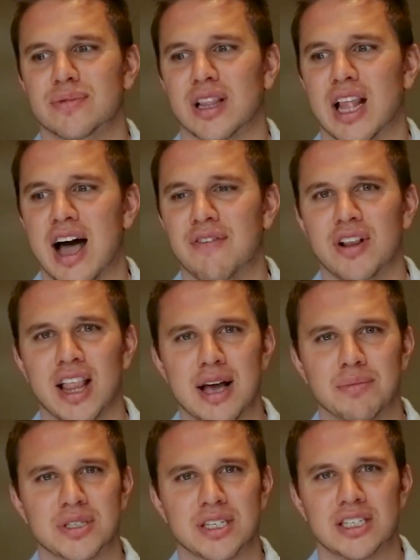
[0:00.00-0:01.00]
lava
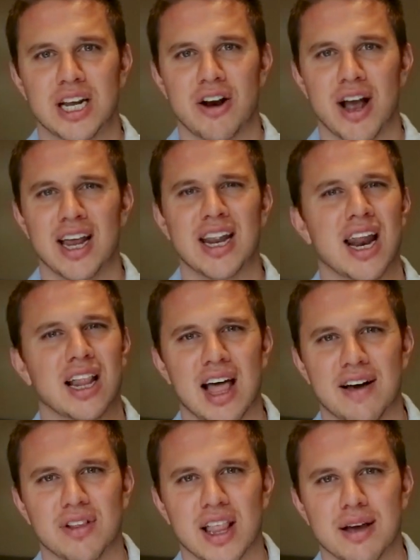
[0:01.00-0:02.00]
lamp to stare at. Not a
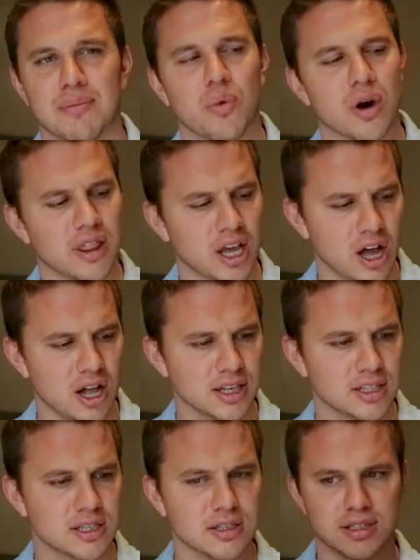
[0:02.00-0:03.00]
lava lamp. What are they
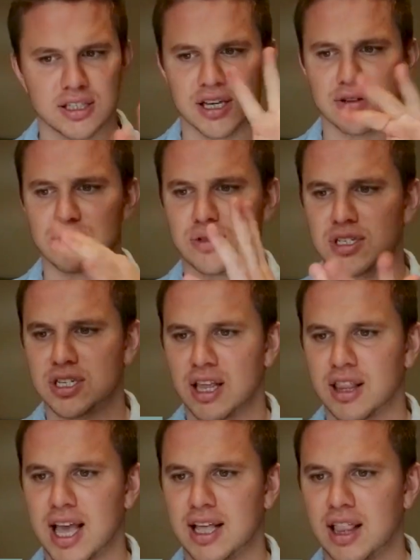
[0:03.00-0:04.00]
called? The
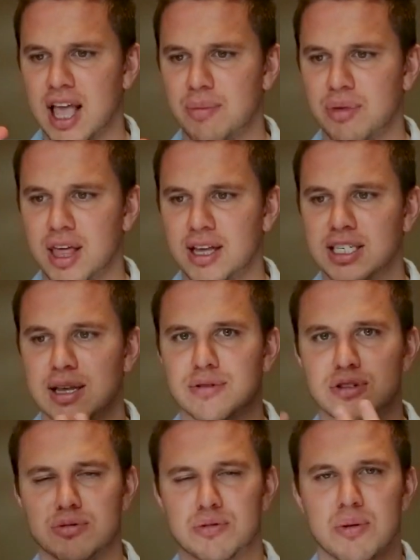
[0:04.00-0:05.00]
sunlight lamp things that
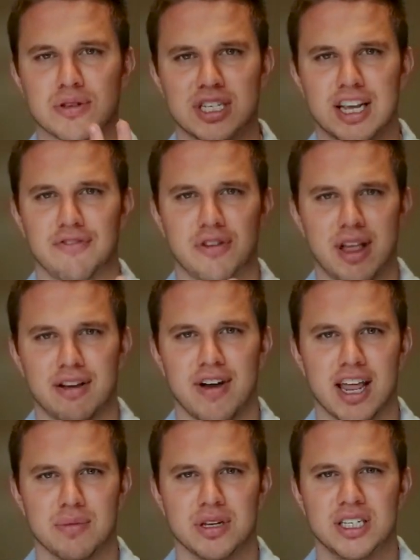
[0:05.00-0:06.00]
are supposed to give you like
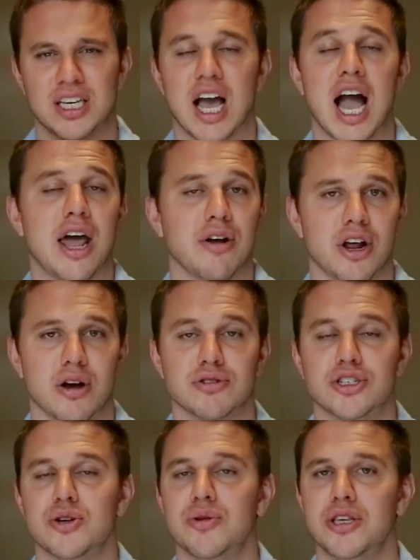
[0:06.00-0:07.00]
vitamin D. I don't
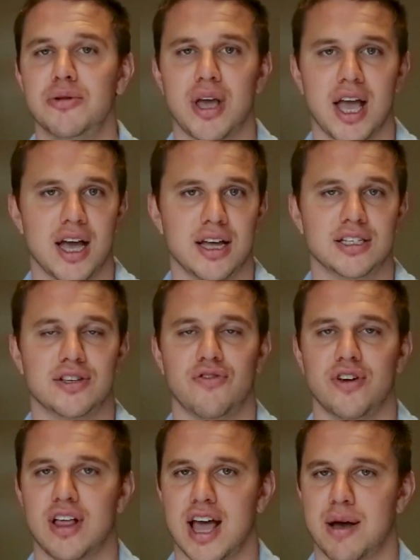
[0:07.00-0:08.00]
know. Do what you can to
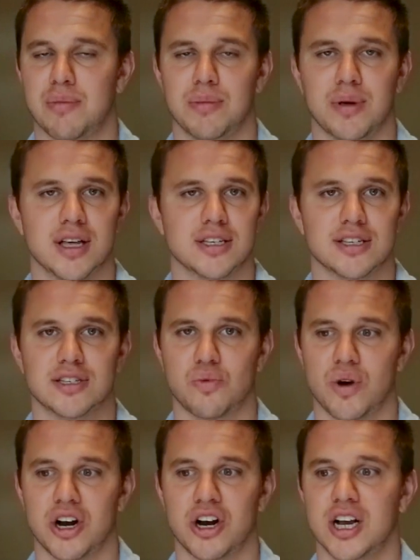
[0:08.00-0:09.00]
feel happy because this
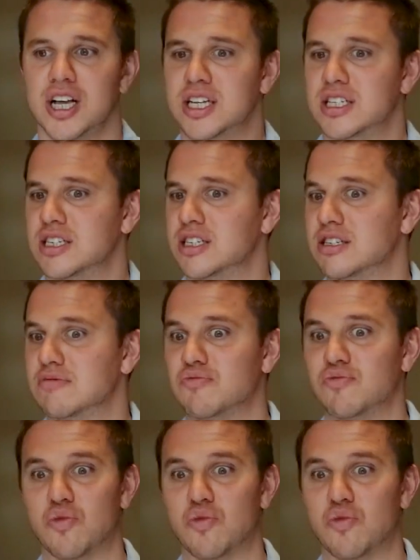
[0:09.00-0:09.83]
winter is